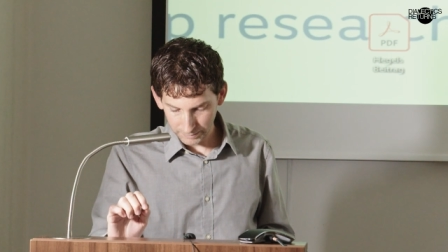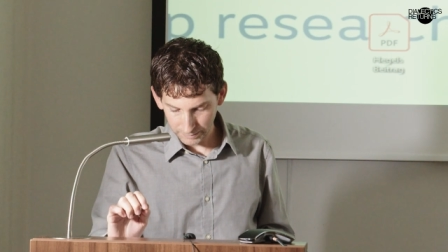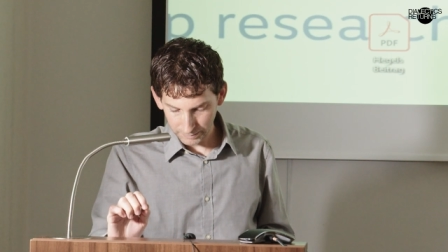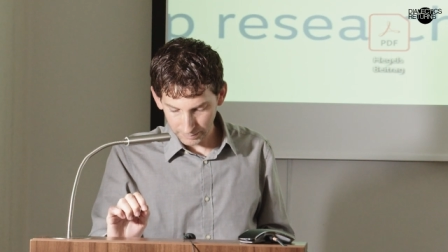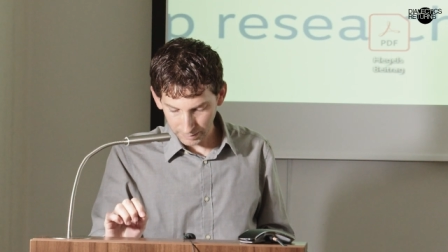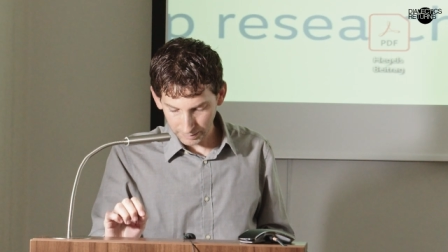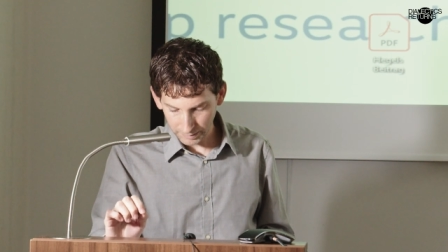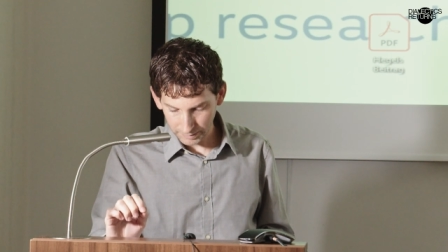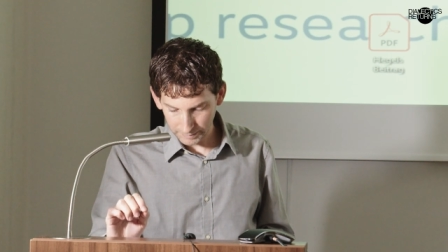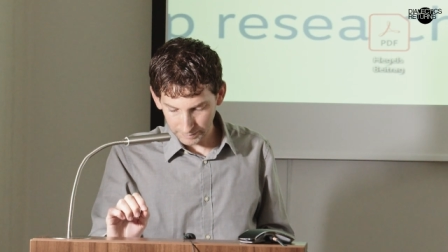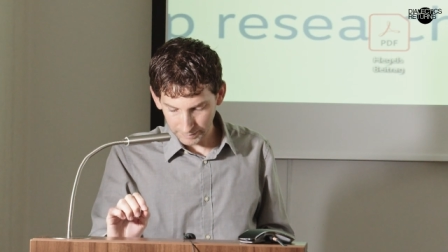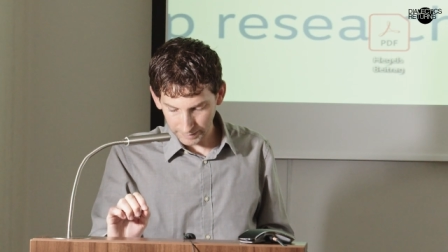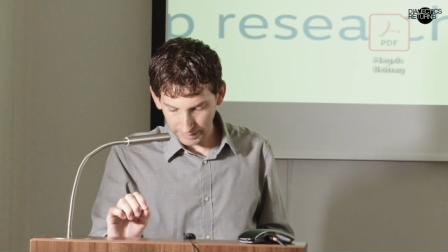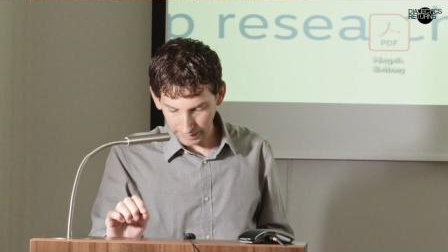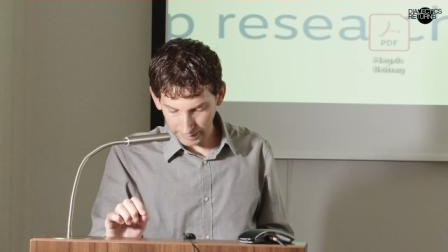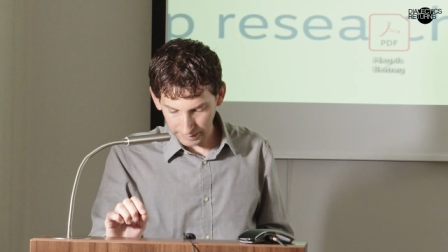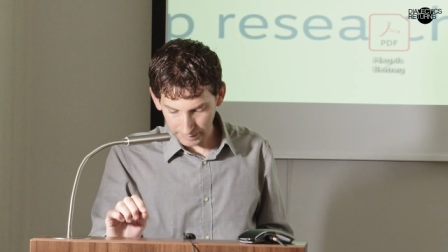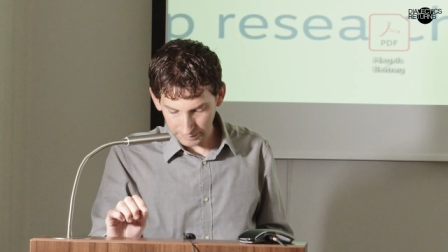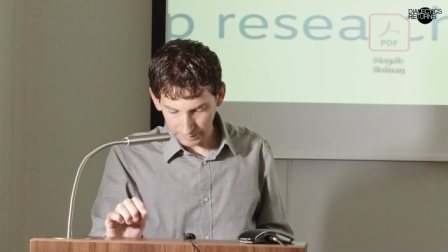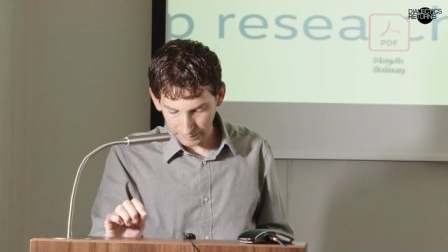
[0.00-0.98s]
look
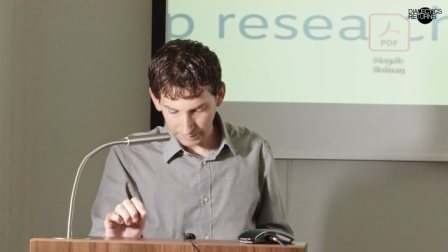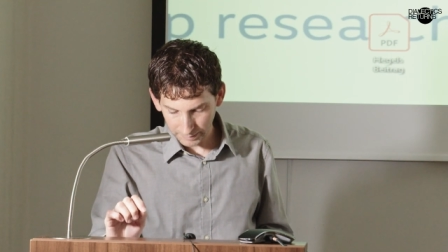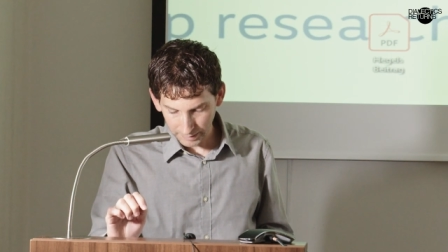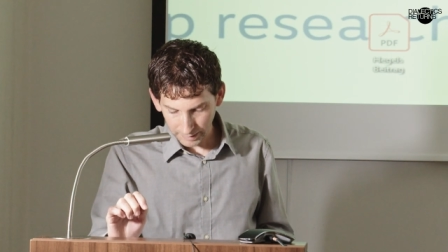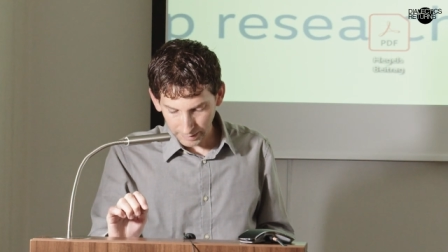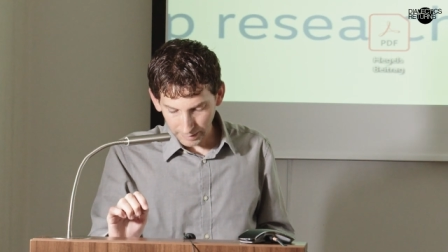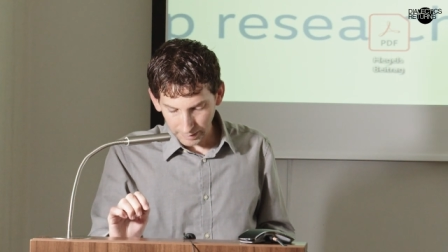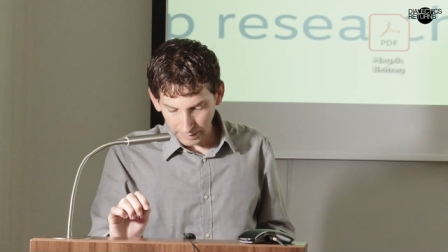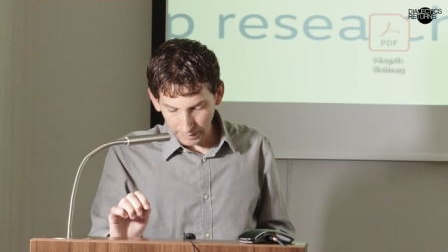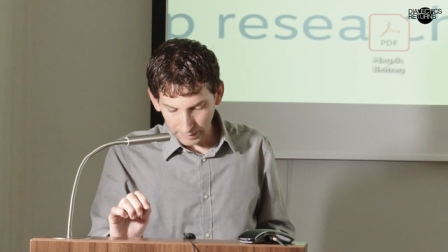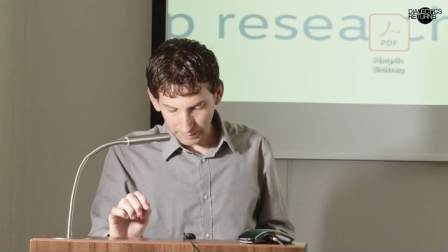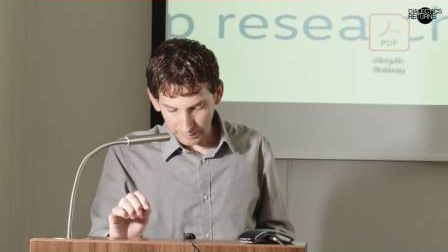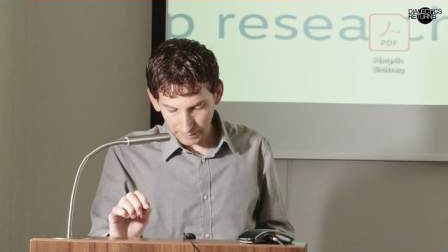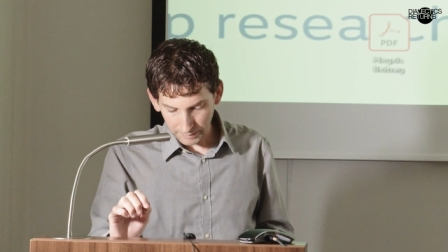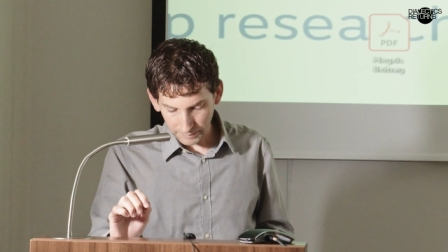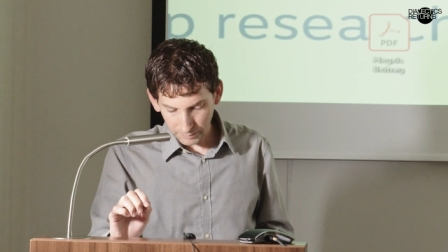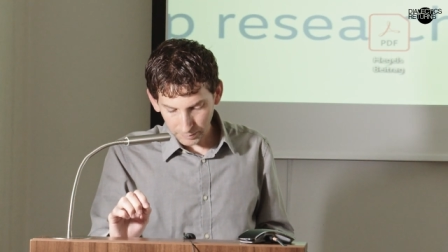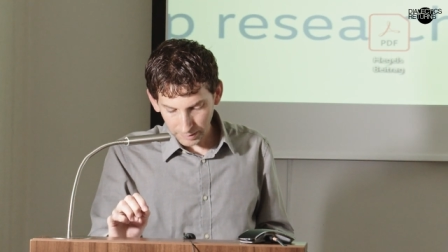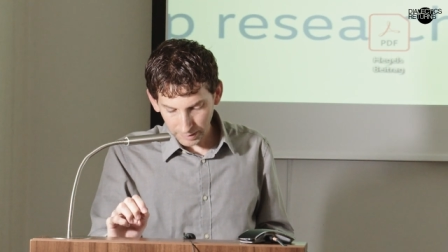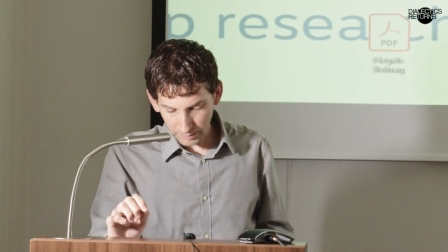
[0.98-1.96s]
at is, is
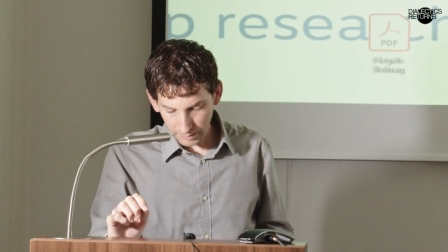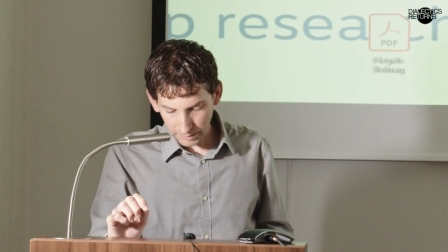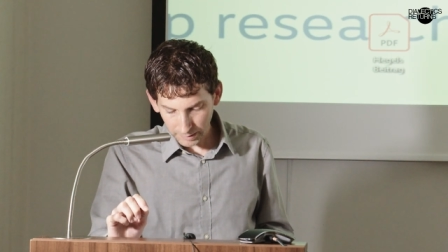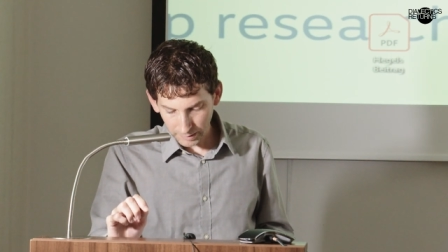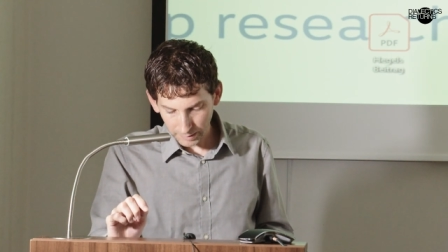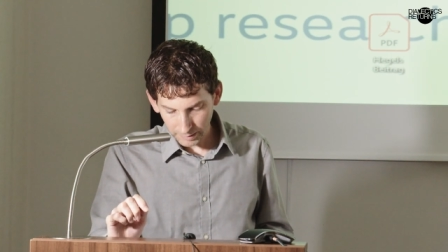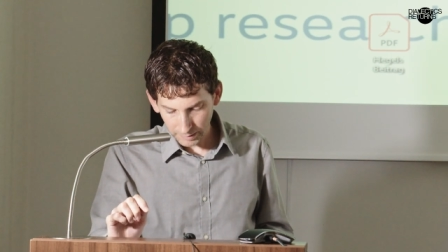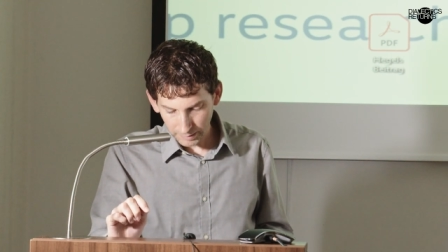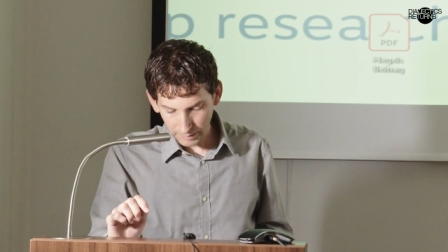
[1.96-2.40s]
if we look